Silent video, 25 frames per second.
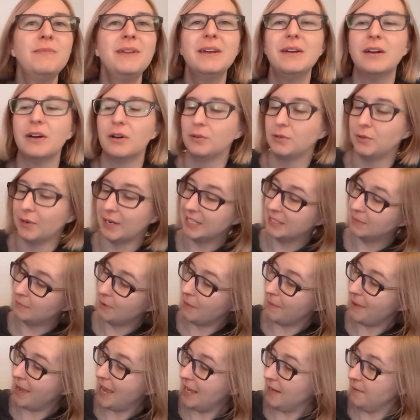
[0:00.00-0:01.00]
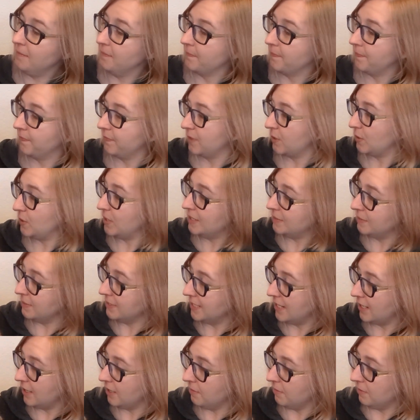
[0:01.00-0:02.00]
me. Oh, do I smell bad? Do I smell
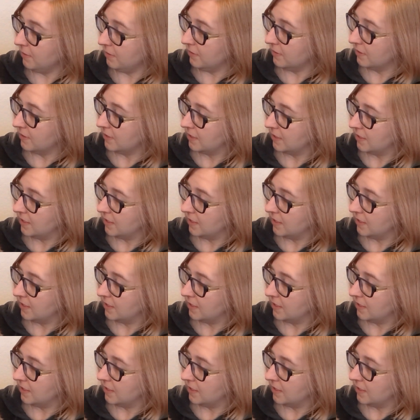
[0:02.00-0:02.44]
terrible?